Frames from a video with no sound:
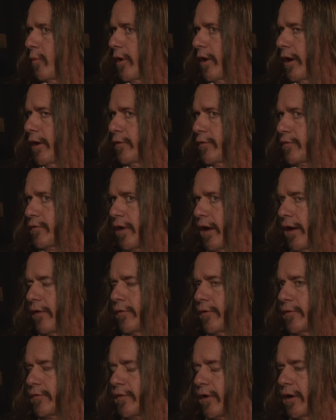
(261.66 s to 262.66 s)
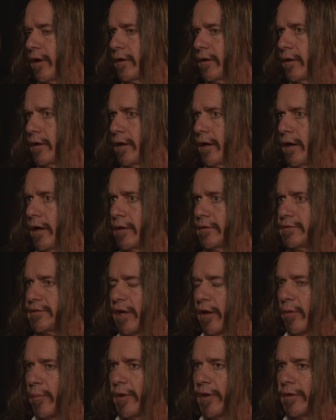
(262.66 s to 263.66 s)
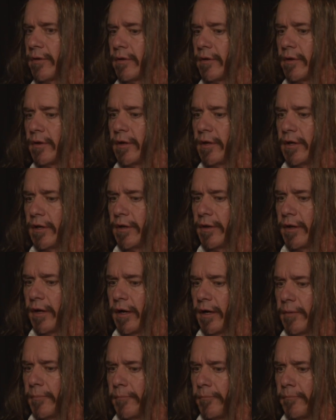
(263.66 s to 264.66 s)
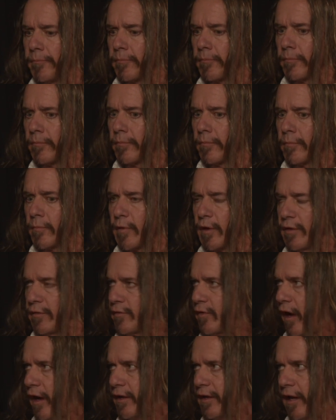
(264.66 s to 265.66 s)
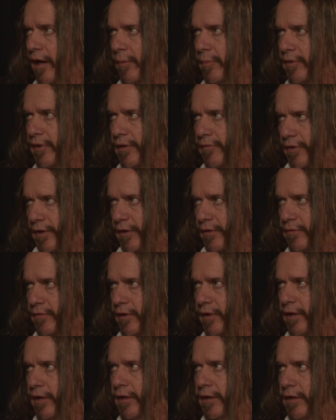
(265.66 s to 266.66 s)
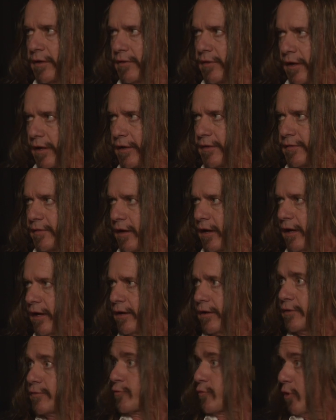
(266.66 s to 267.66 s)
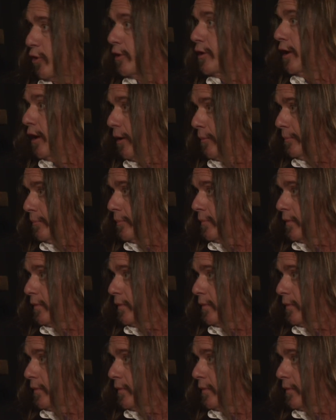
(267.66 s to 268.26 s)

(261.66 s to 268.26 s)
what I understand, there's a gentleman in Kentucky, I believe it is, that is growing hemp,